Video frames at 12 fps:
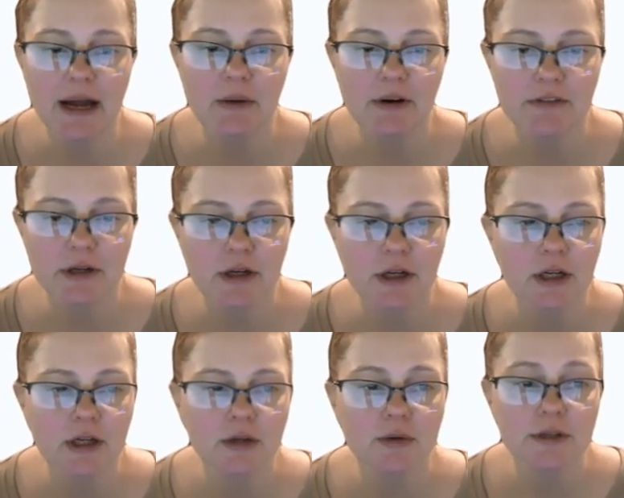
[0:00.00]
However,
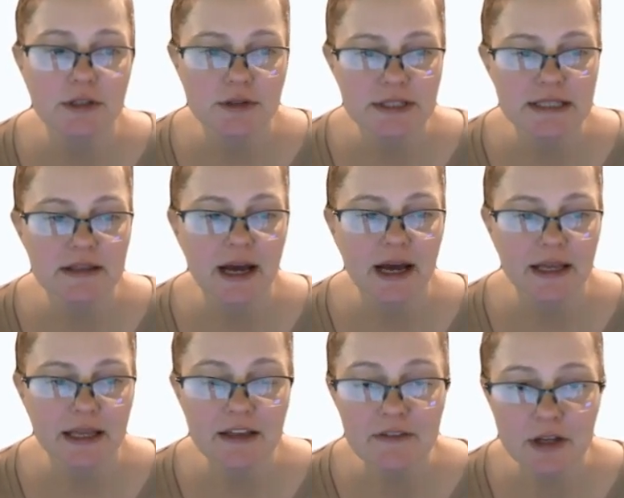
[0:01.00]
we do see that
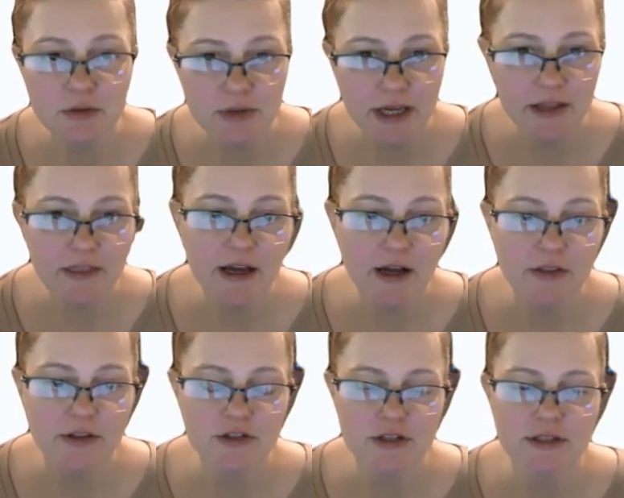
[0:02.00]
even with
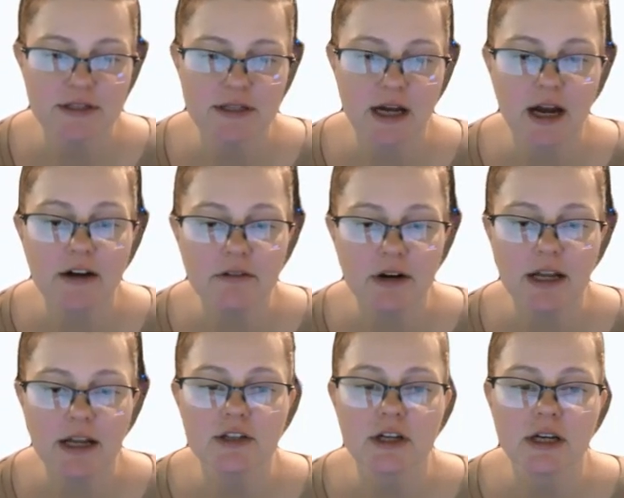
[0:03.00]
health insurance
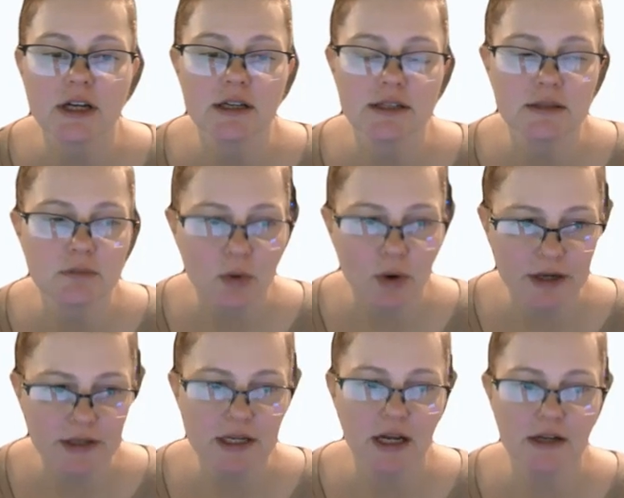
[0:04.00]
coverage, it's
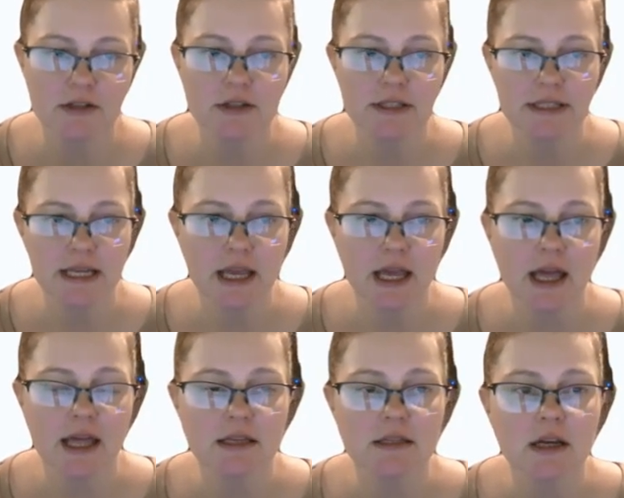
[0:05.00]
important to
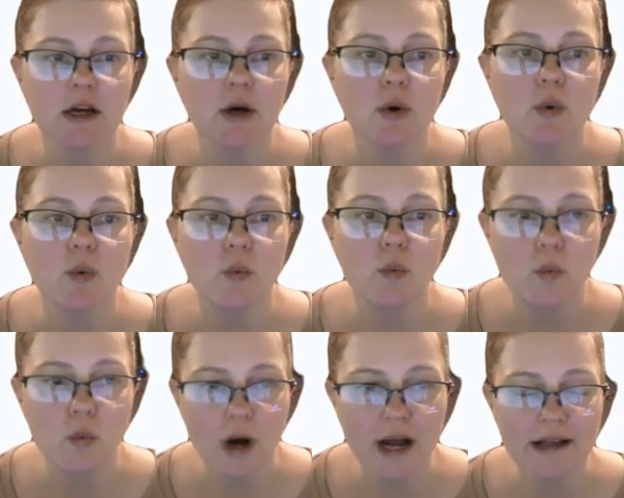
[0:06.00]
understand
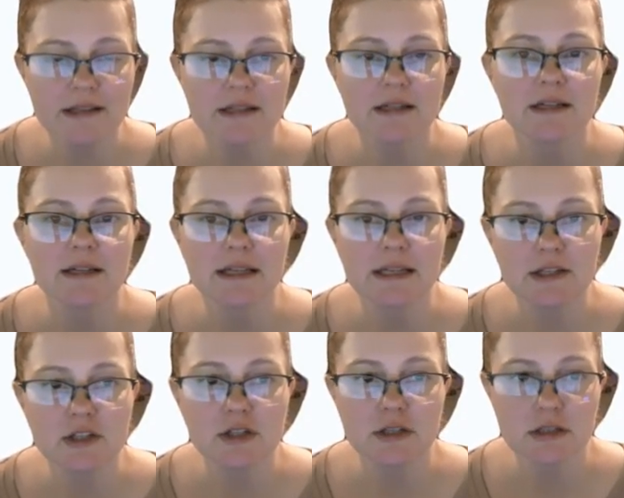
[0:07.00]
what
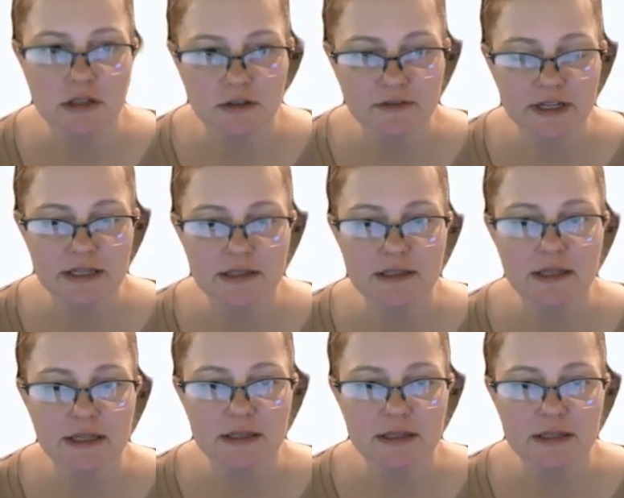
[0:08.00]
each service